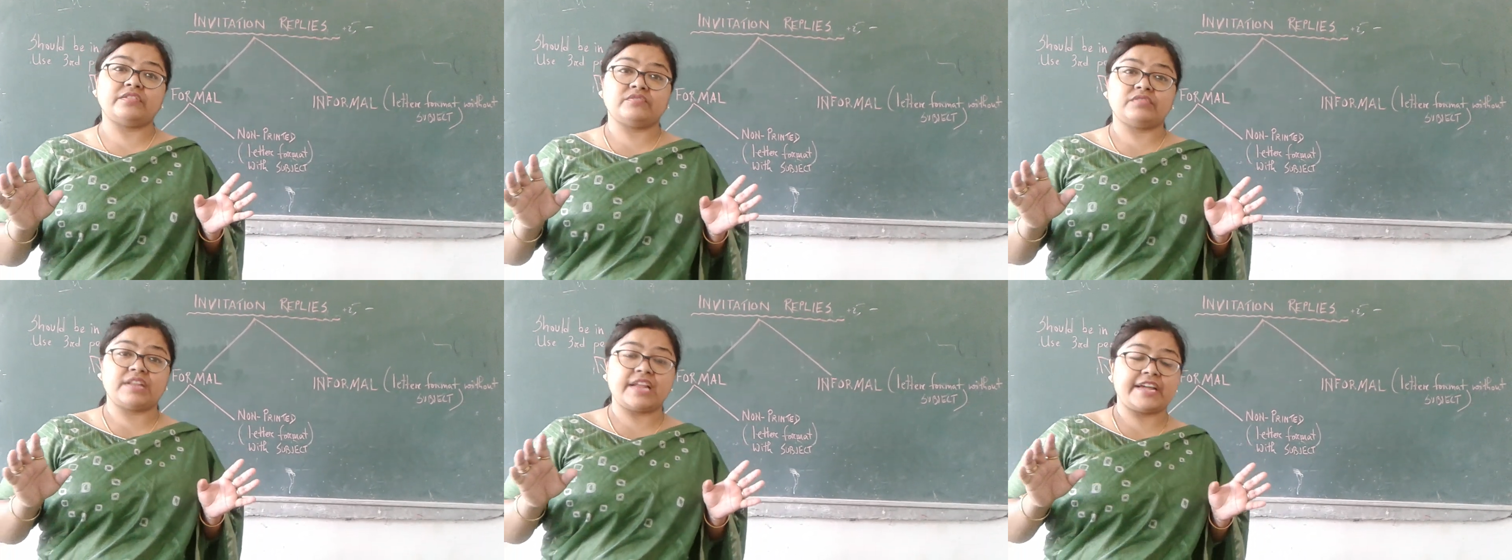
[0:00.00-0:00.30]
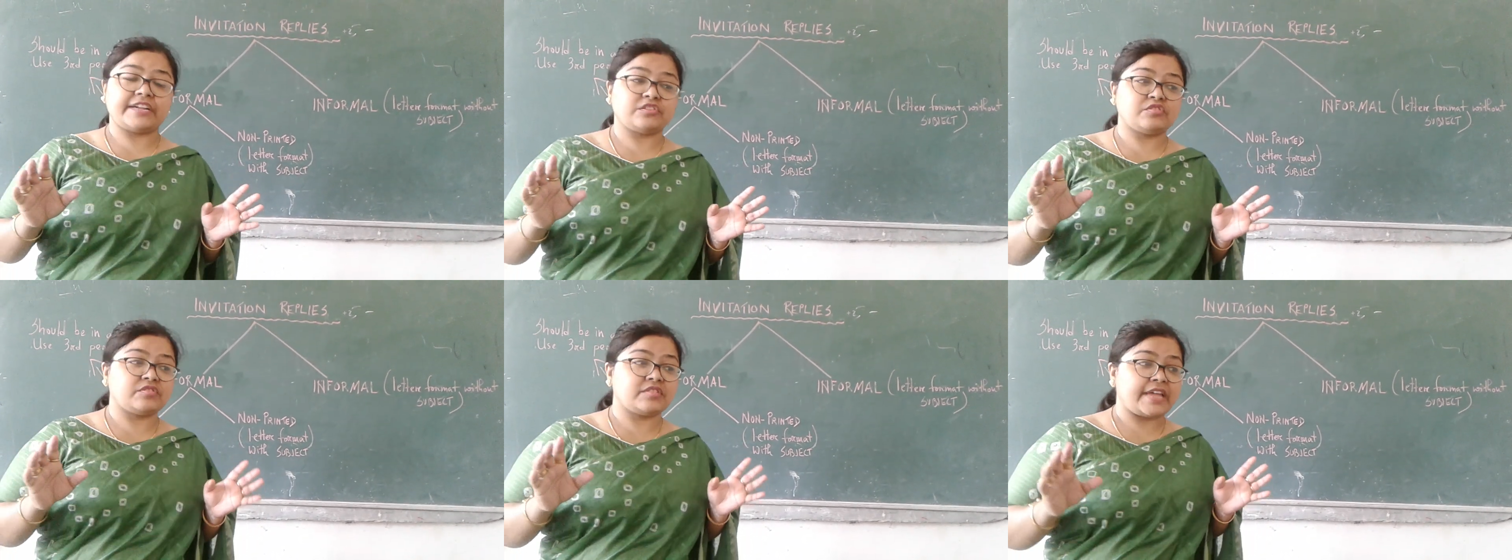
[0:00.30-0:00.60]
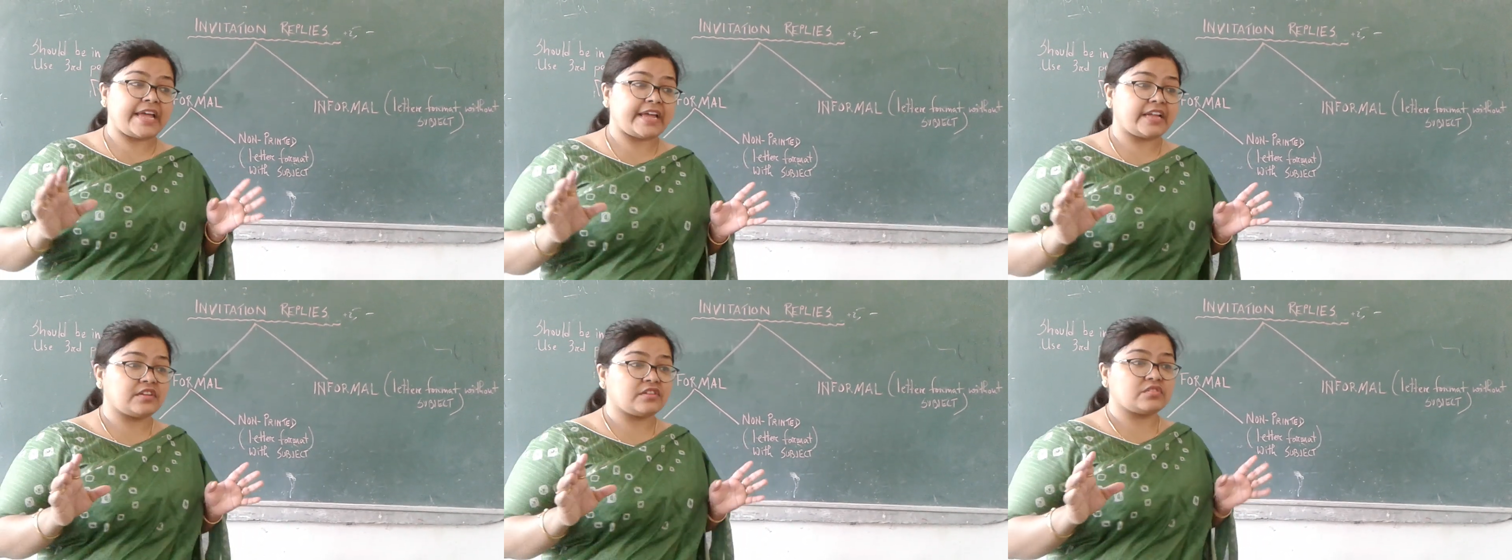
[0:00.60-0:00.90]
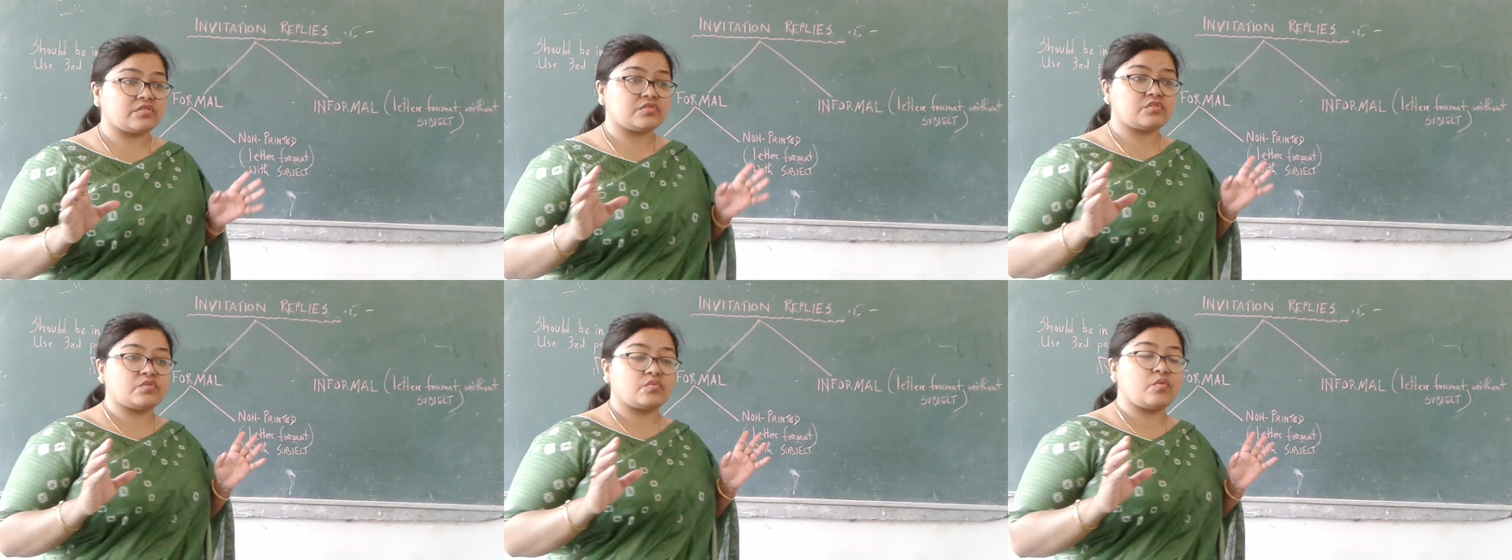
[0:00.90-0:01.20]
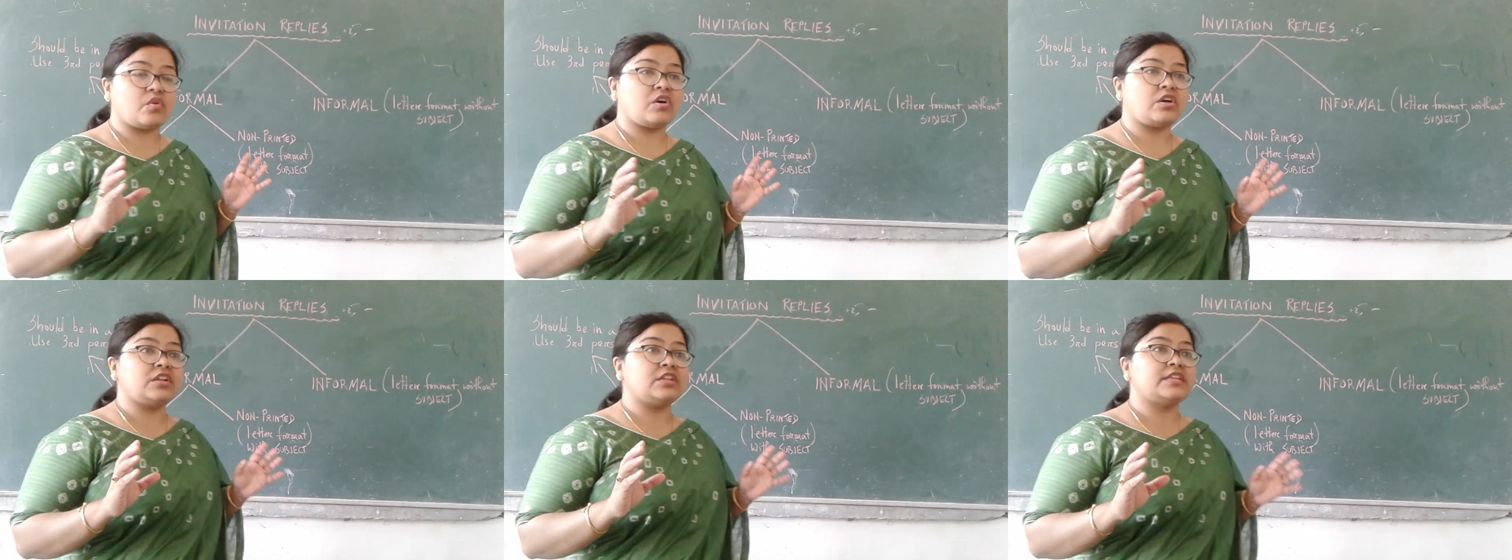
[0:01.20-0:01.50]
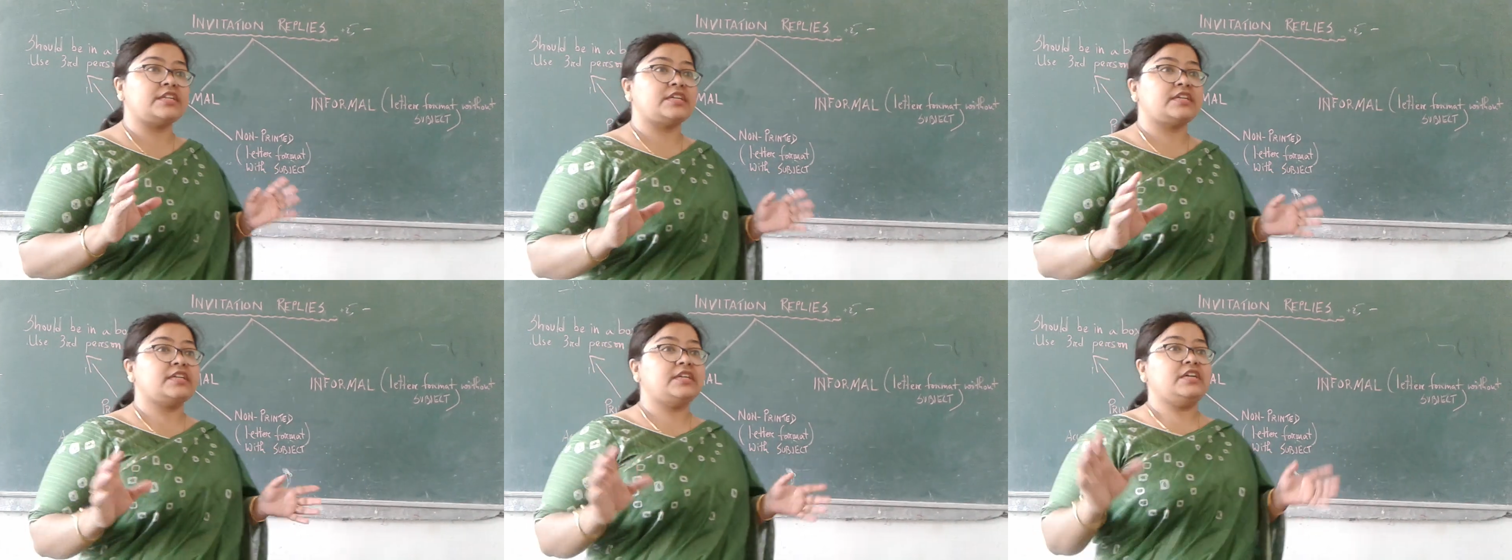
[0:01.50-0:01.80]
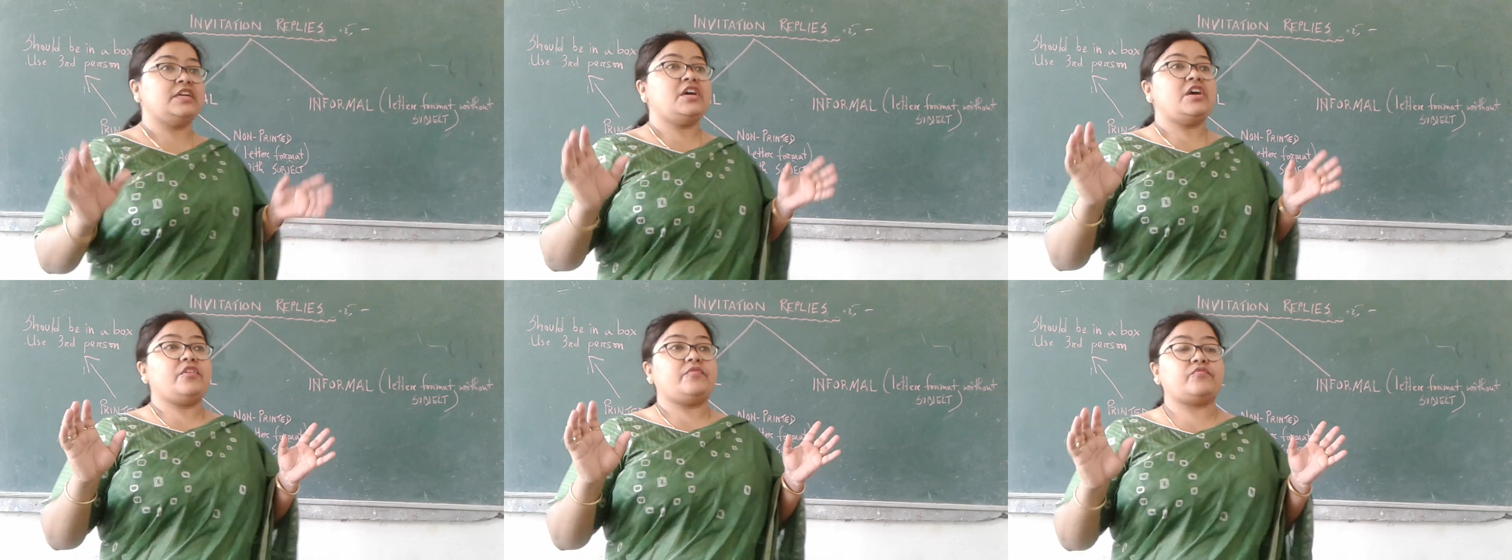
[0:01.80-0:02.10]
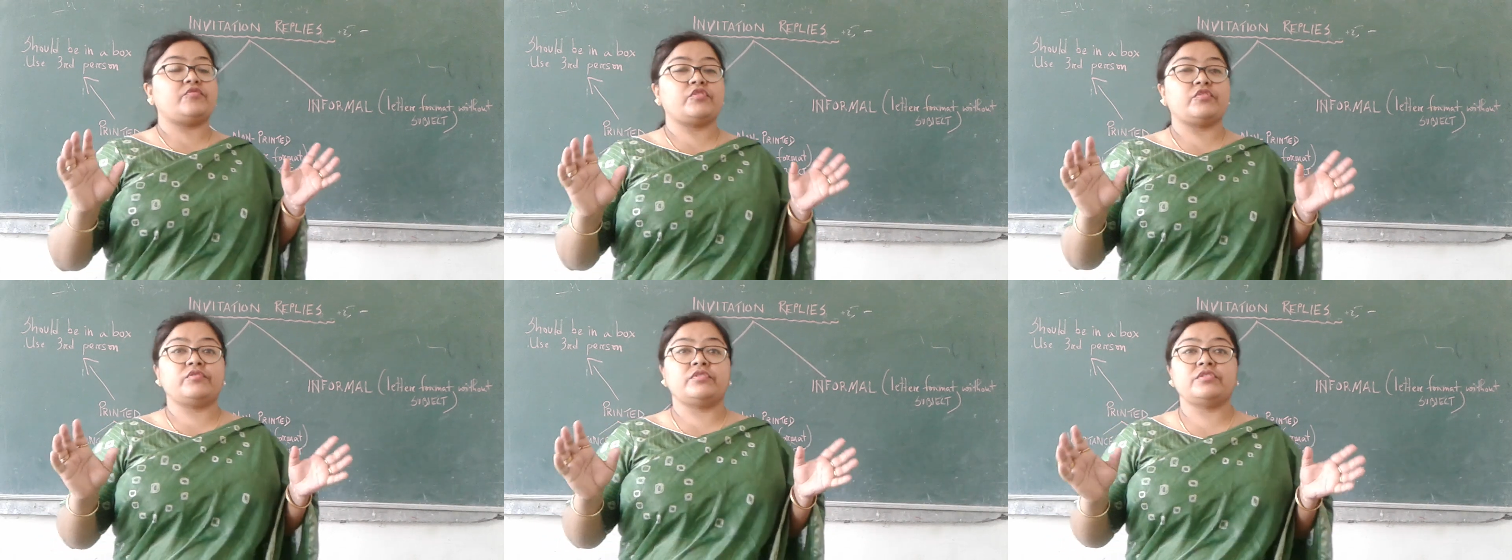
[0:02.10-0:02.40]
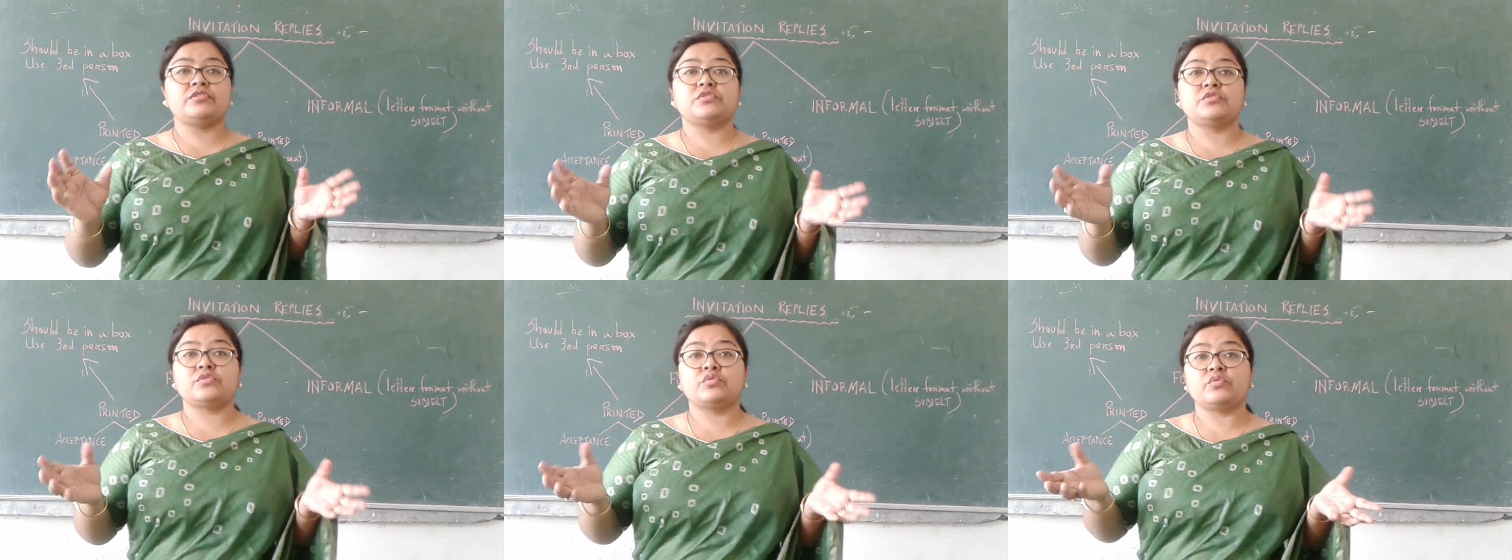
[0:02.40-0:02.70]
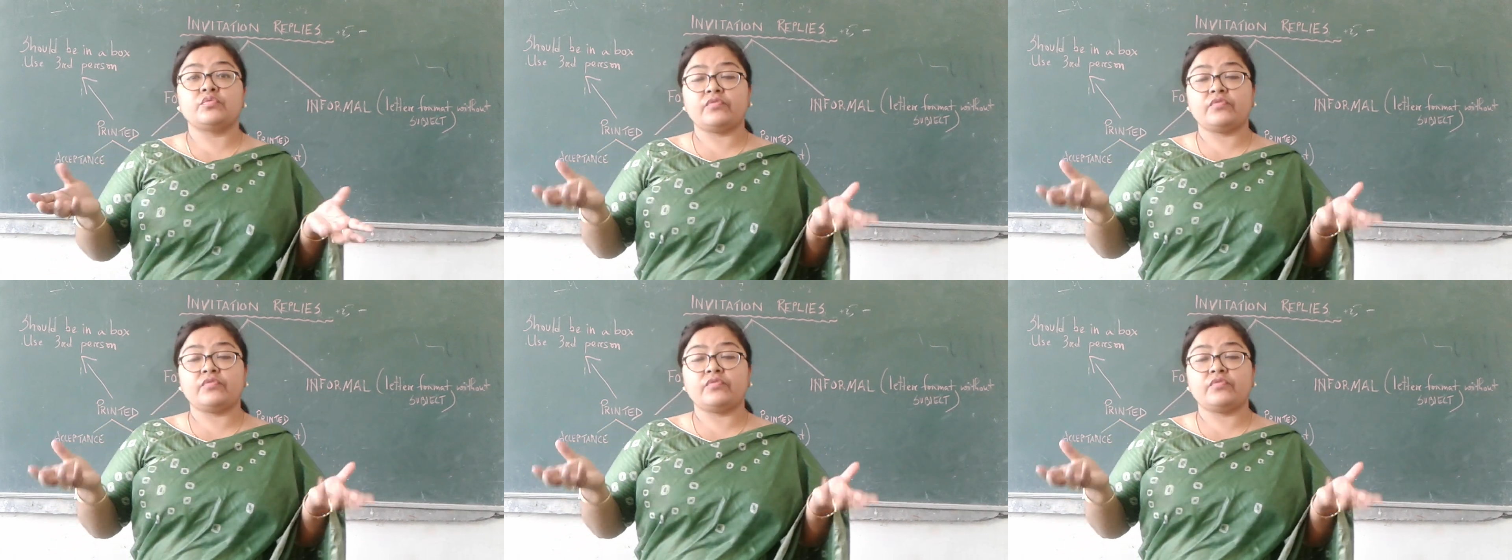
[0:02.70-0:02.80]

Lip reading: would like to thank to all the viewers